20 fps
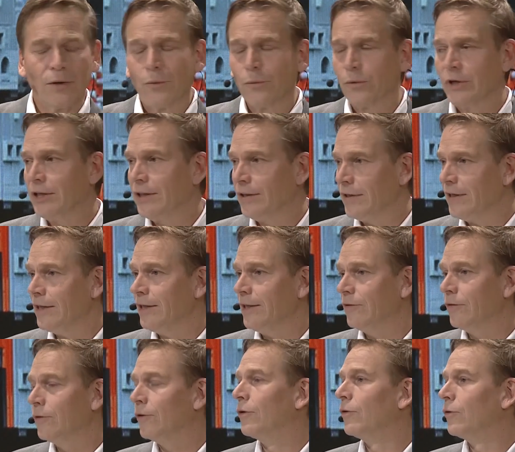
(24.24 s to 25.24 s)
we
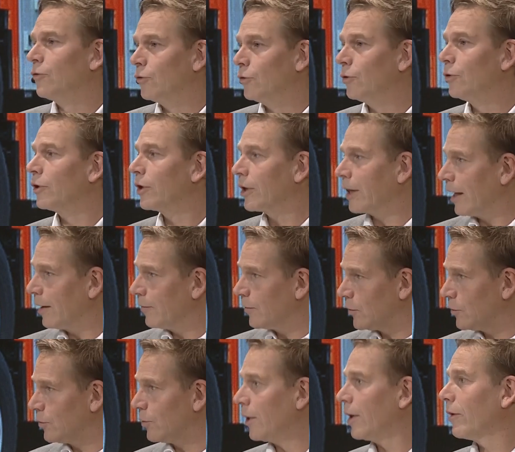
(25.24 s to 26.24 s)
need to come
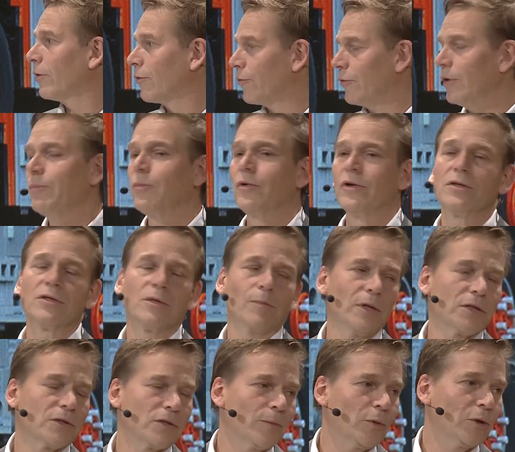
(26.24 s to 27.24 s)
to our three
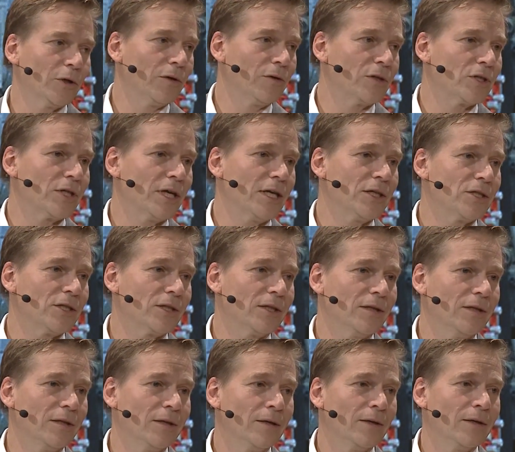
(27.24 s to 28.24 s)
principles of modularization,
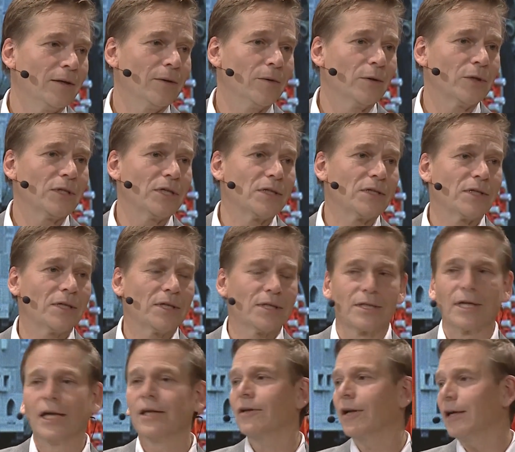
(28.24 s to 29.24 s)
which is
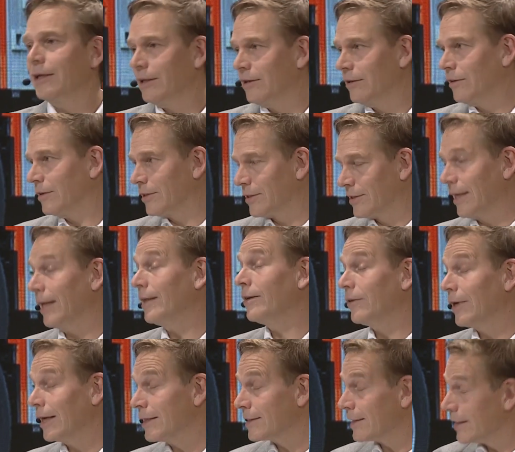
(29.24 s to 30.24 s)
standardized